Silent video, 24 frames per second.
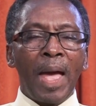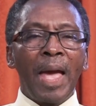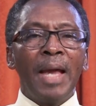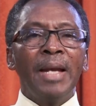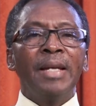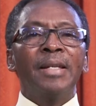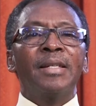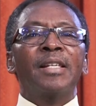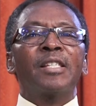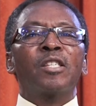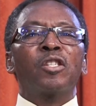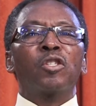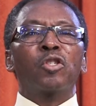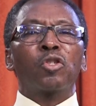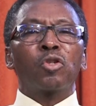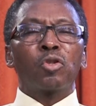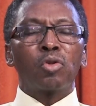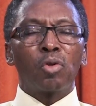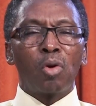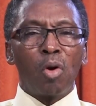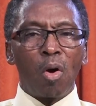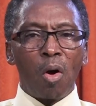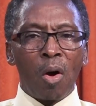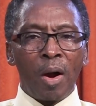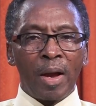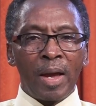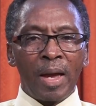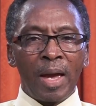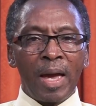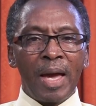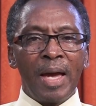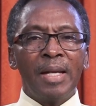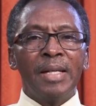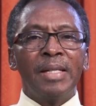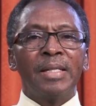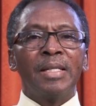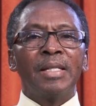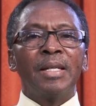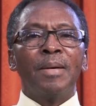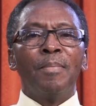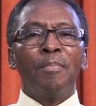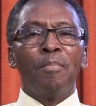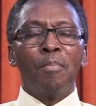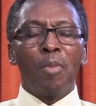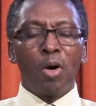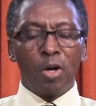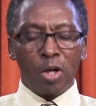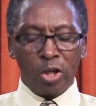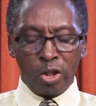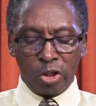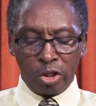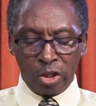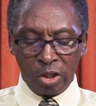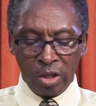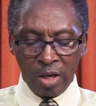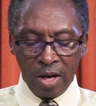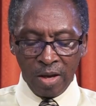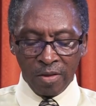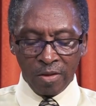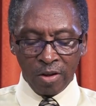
and destroy and demolish